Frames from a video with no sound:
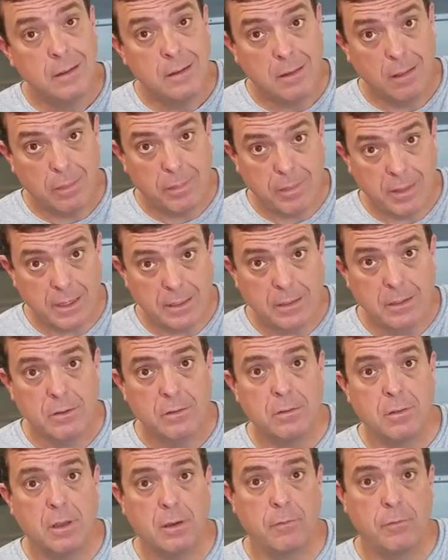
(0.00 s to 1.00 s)
the
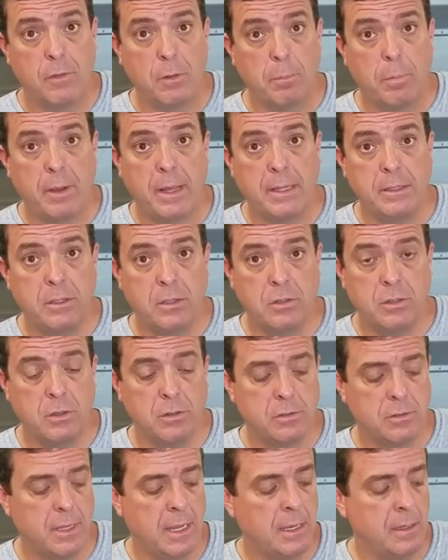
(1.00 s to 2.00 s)
thickness of the plate that
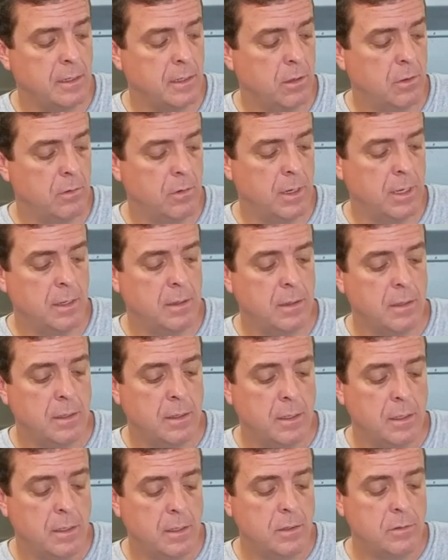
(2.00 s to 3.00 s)
you're standing on, right?
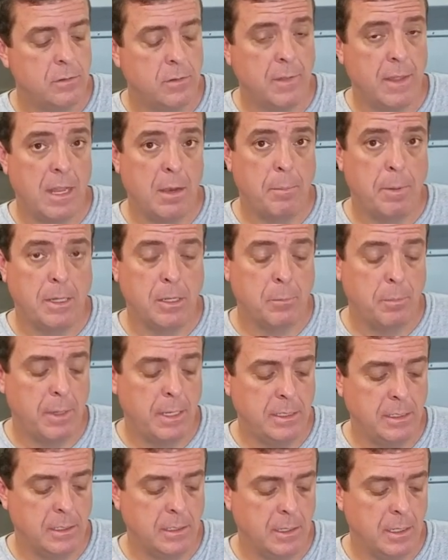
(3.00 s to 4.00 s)
So that'll be your
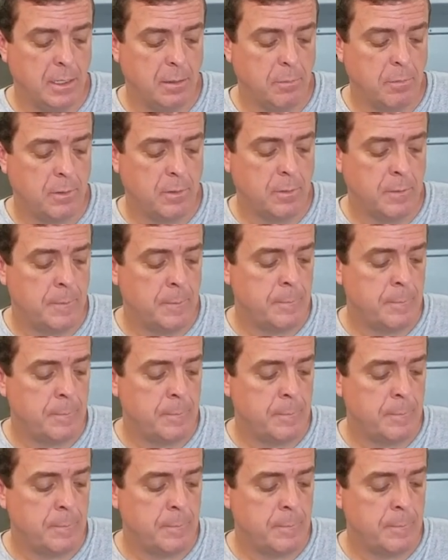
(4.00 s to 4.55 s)
pinion depth.